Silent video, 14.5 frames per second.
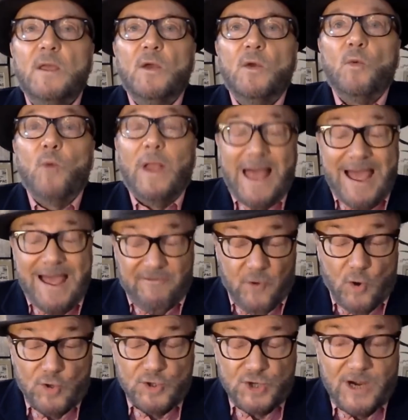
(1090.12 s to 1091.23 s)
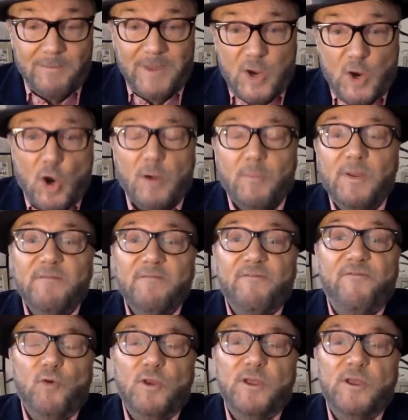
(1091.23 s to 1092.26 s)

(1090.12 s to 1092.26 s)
Well, I have known Jeremy Corbyn